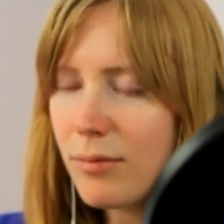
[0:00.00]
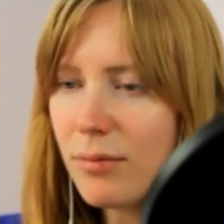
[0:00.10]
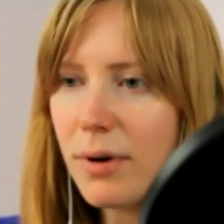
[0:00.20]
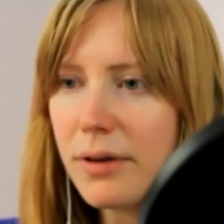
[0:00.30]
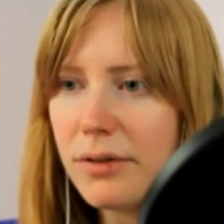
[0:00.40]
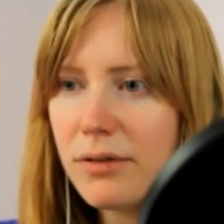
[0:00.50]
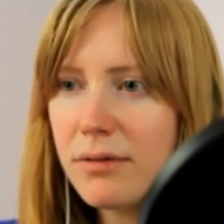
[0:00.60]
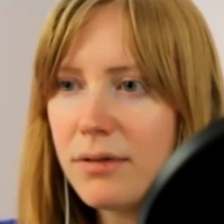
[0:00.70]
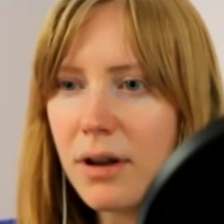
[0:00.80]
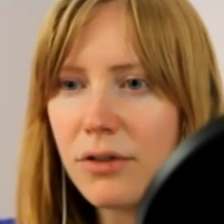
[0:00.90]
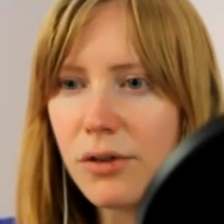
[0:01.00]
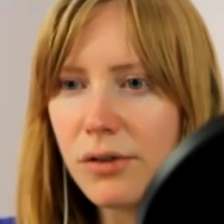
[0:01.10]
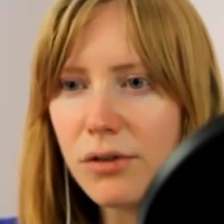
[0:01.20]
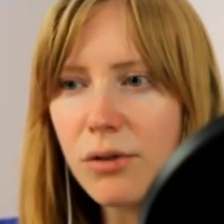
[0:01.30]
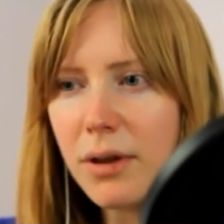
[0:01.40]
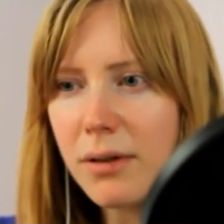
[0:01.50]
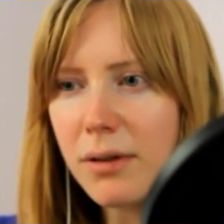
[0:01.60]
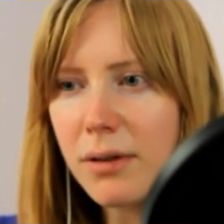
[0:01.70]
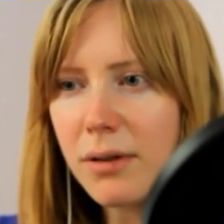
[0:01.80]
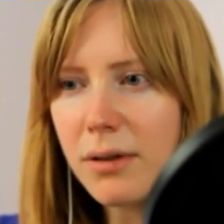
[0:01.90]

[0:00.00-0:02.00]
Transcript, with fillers: was not just doing